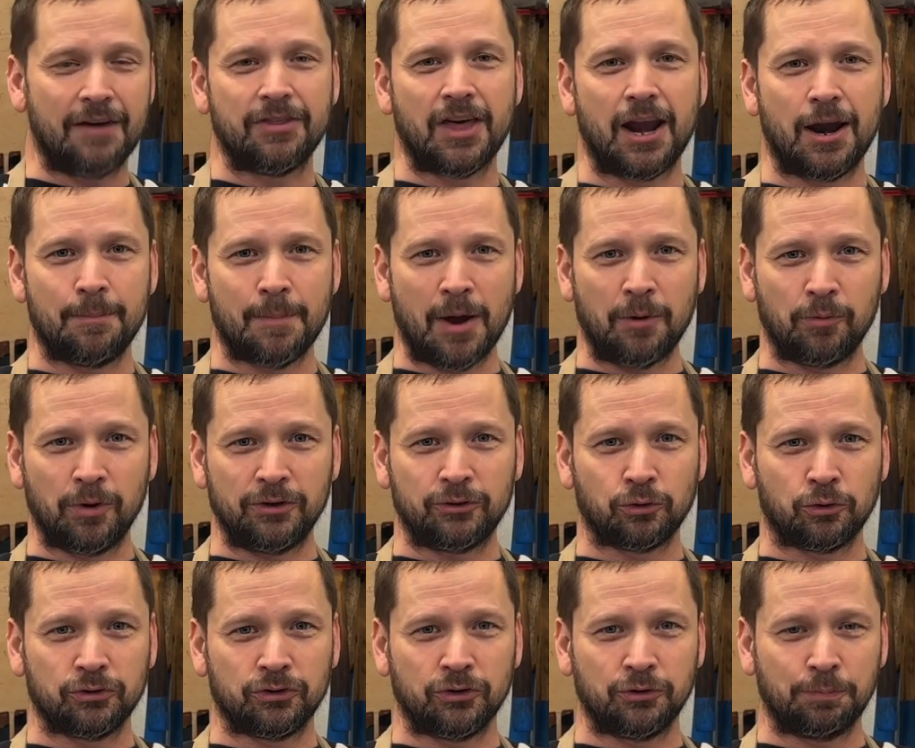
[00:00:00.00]
that on my
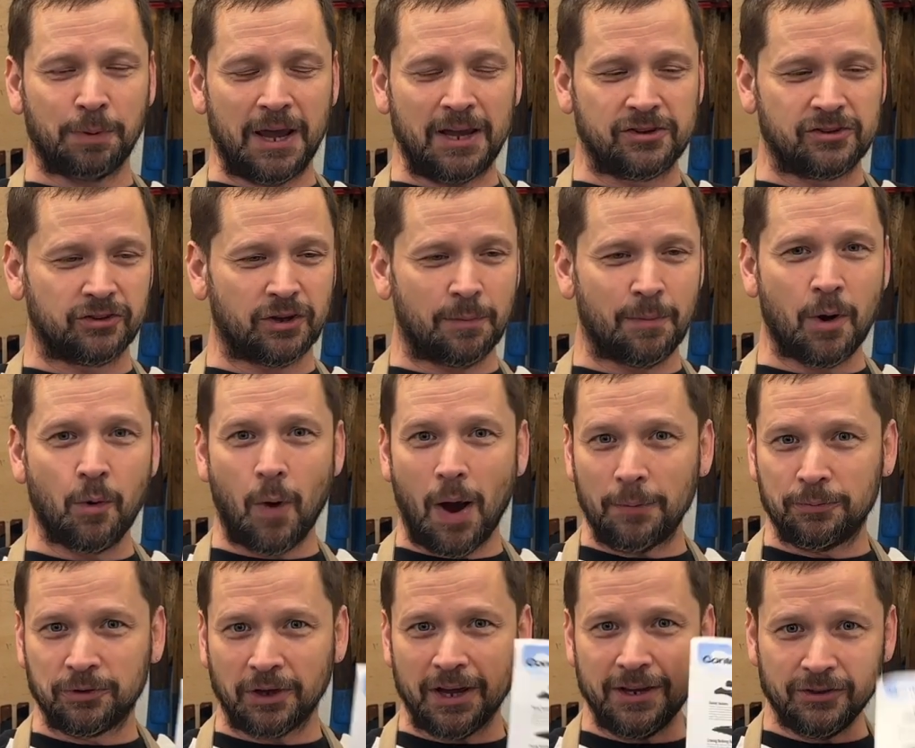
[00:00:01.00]
resources pages on my
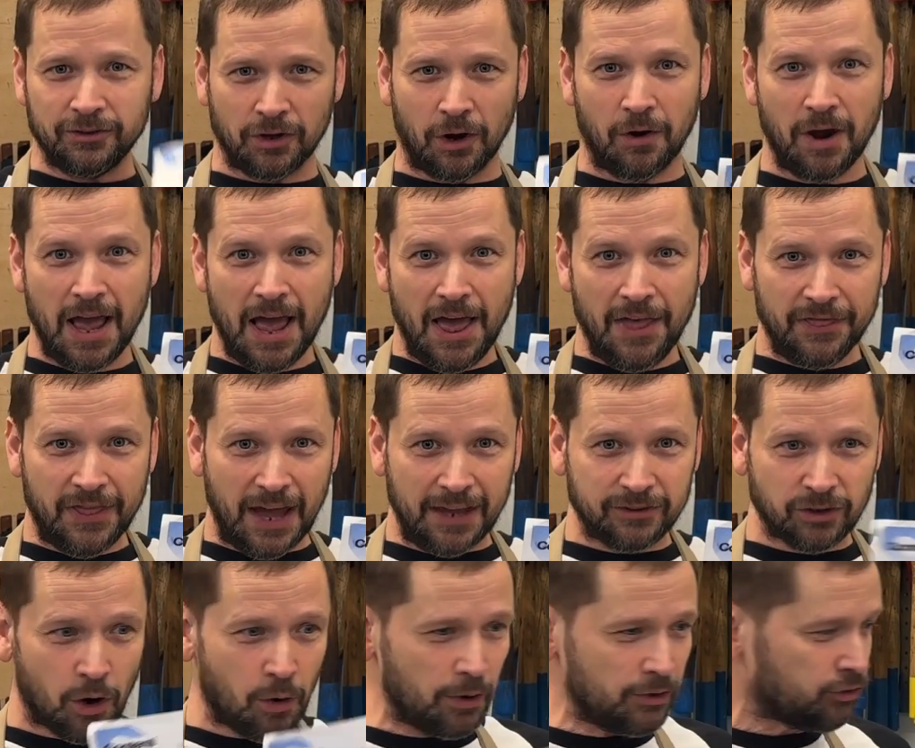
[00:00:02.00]
website, so that's
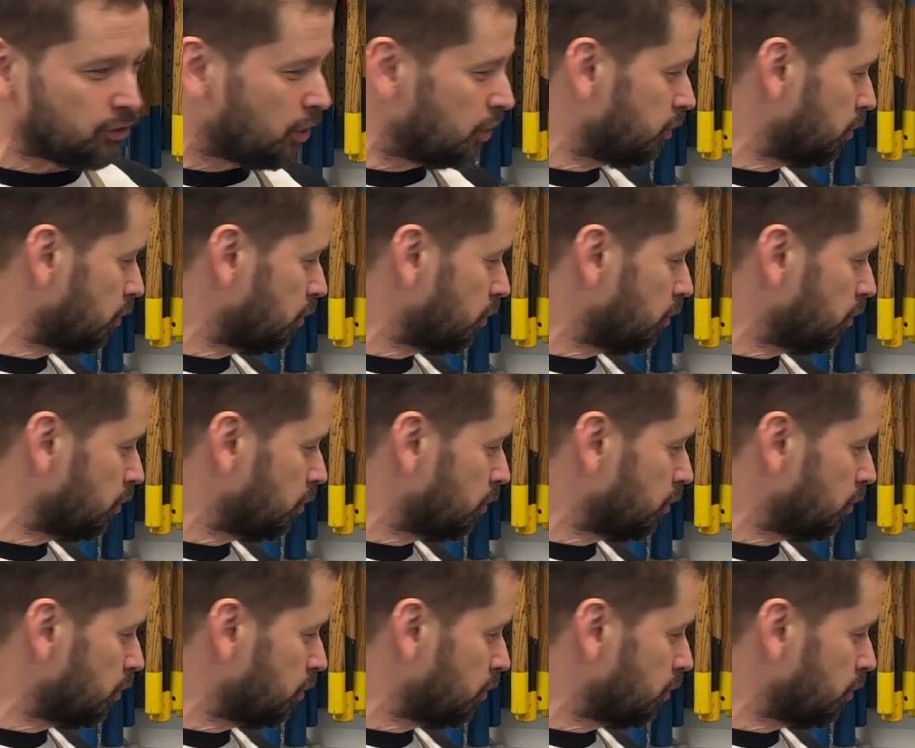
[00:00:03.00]
always good